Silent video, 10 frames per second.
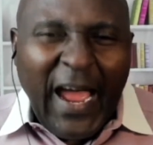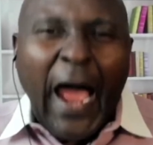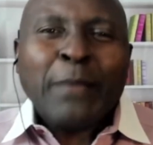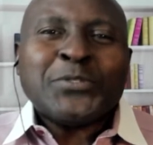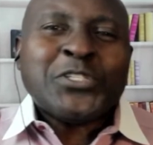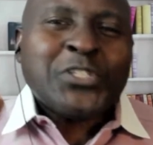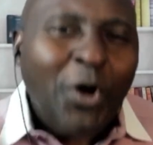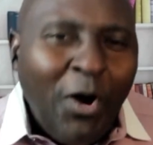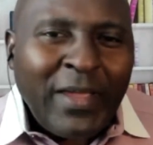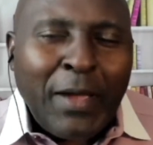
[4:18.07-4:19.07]
I'm
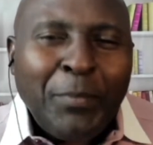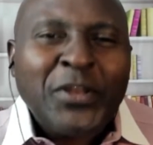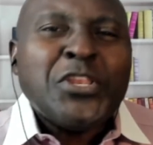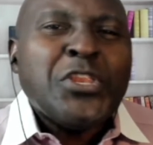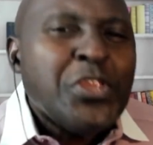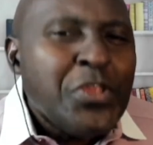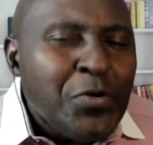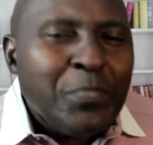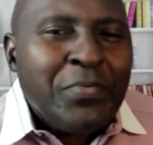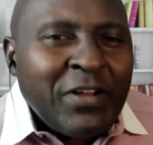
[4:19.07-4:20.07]
talking about a new
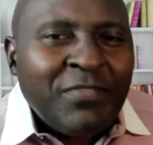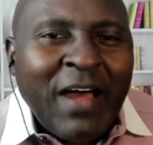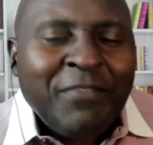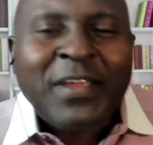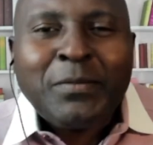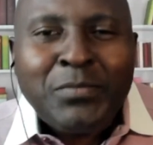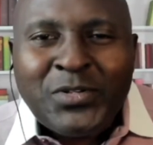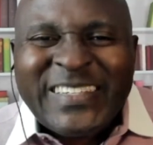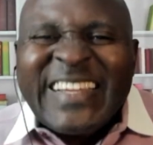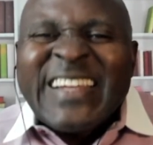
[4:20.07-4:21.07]
breed of African music